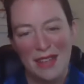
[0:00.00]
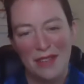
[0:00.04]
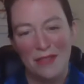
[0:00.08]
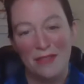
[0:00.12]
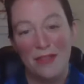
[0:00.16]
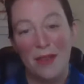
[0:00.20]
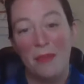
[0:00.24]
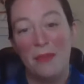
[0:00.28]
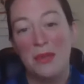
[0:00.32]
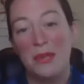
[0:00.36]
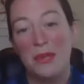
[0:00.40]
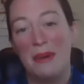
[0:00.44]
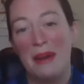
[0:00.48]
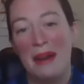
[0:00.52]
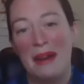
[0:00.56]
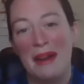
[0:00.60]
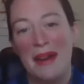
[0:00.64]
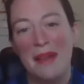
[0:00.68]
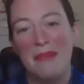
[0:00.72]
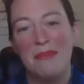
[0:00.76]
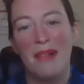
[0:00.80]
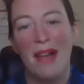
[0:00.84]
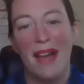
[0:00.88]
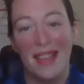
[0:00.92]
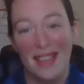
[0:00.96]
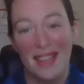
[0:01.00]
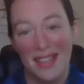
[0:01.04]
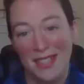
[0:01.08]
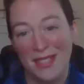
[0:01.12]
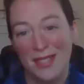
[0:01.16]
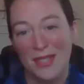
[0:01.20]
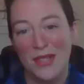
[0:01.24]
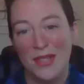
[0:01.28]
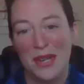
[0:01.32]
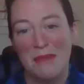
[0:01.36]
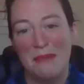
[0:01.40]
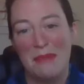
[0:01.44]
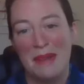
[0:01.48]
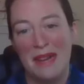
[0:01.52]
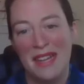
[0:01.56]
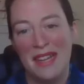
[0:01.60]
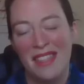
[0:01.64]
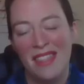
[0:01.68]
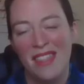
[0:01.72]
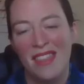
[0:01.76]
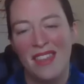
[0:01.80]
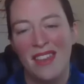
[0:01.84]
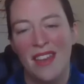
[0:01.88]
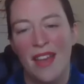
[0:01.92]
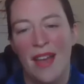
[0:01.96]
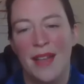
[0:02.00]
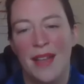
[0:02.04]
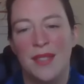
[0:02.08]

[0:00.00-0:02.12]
February, Black History Month,